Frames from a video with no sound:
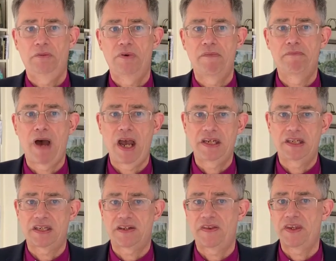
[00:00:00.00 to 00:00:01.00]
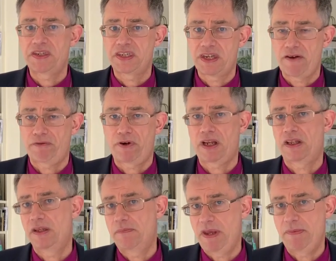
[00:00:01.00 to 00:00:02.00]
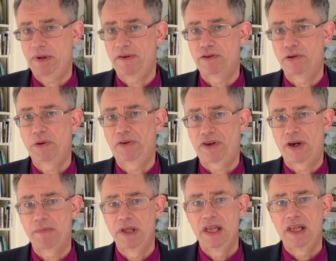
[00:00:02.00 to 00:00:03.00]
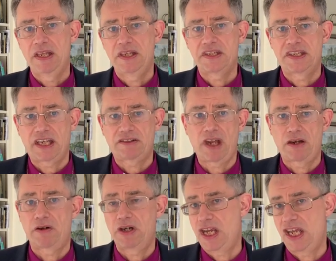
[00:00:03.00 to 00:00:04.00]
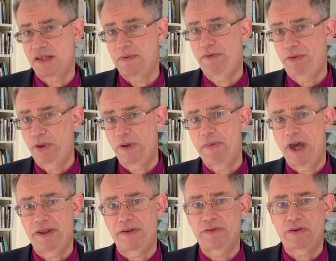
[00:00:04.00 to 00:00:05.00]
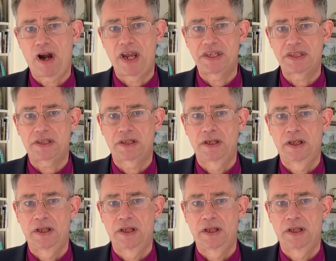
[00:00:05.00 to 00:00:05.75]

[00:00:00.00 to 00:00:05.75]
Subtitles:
remind us of the suffering of the people of Jerusalem 600 years before the birth of Christ.